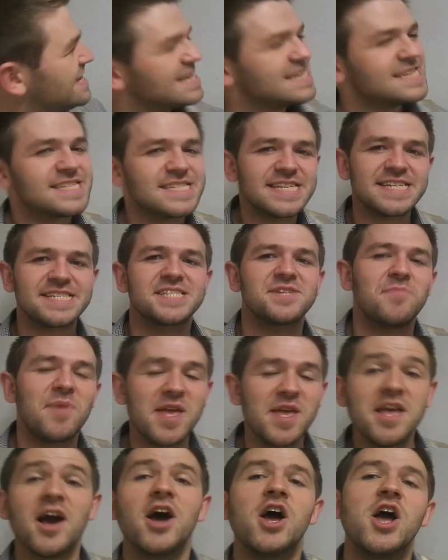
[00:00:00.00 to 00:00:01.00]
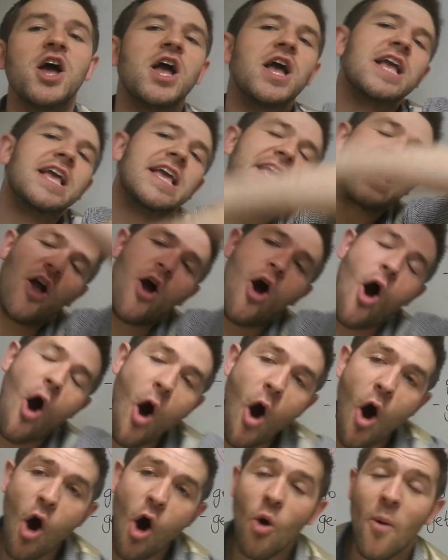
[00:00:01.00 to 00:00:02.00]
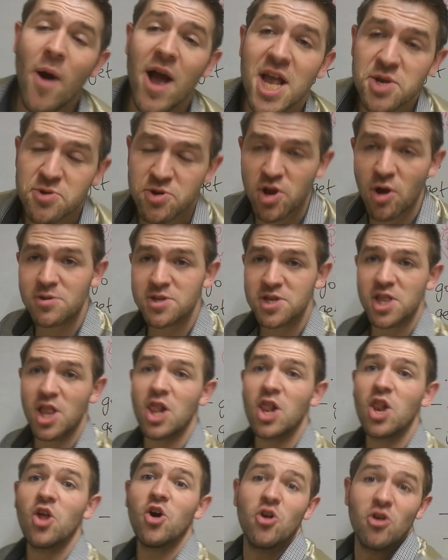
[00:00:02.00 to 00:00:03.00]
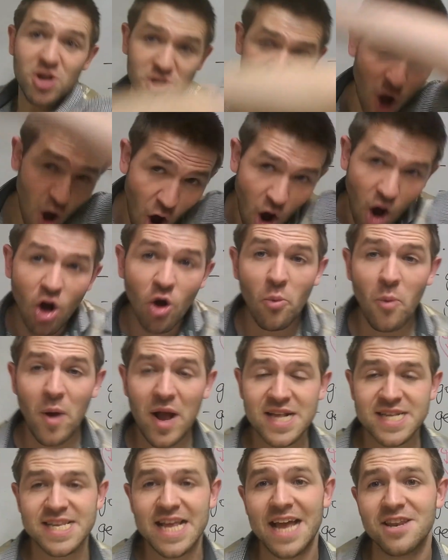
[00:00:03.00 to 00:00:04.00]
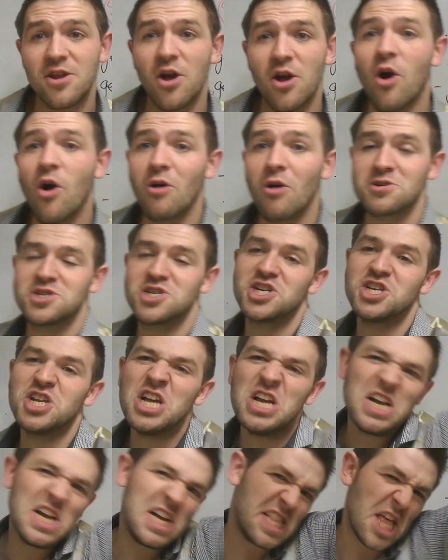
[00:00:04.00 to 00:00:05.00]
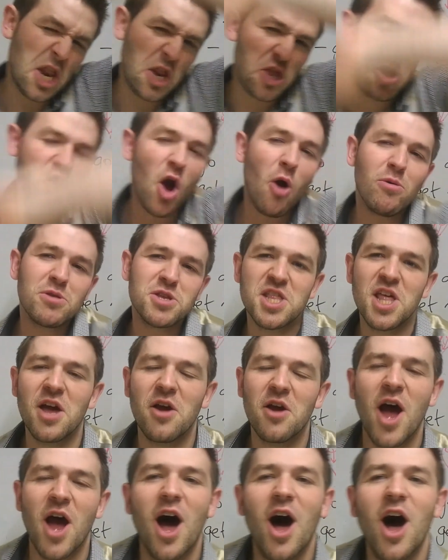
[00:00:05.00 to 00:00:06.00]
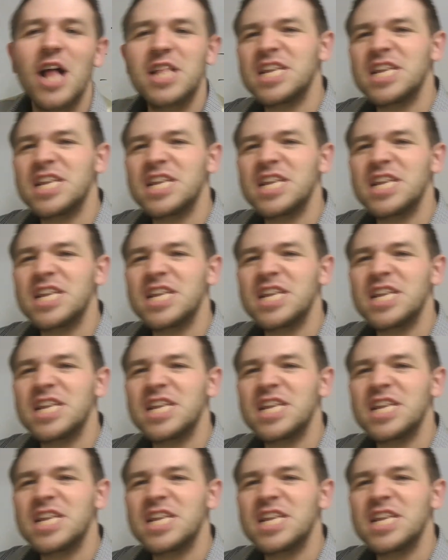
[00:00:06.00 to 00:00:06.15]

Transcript: system here, always go to the lungs, always get the oxygen, then go to the heart